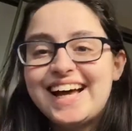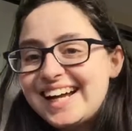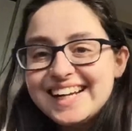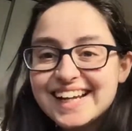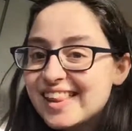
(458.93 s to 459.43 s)
I
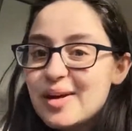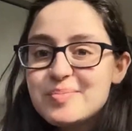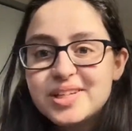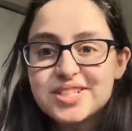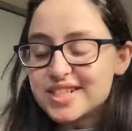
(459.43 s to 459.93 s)
didn't get that
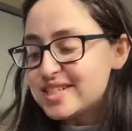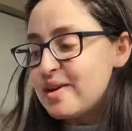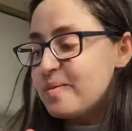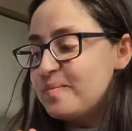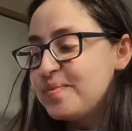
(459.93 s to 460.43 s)
much this
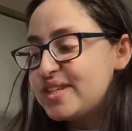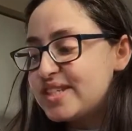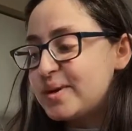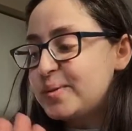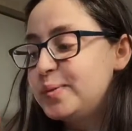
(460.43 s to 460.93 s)
time.
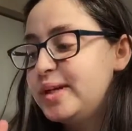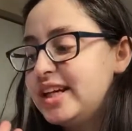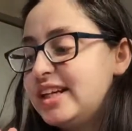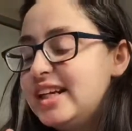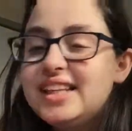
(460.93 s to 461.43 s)
So
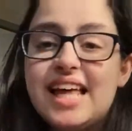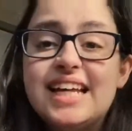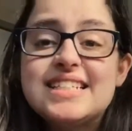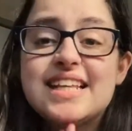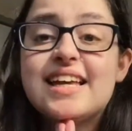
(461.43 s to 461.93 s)
that
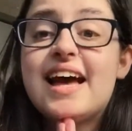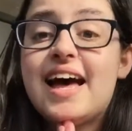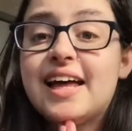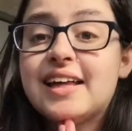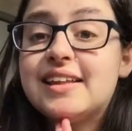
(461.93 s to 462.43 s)
is it,
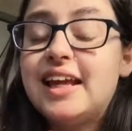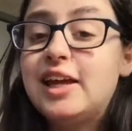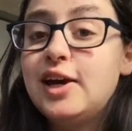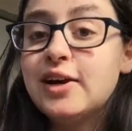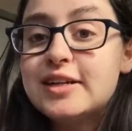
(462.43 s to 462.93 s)
and
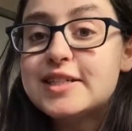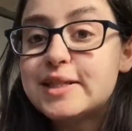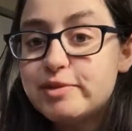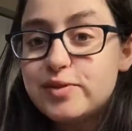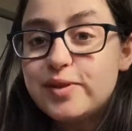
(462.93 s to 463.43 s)
thank you guys so
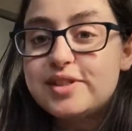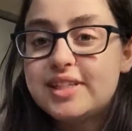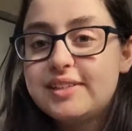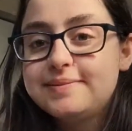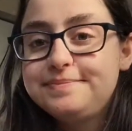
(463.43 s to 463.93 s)
much for
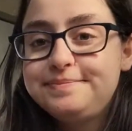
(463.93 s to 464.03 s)
watching.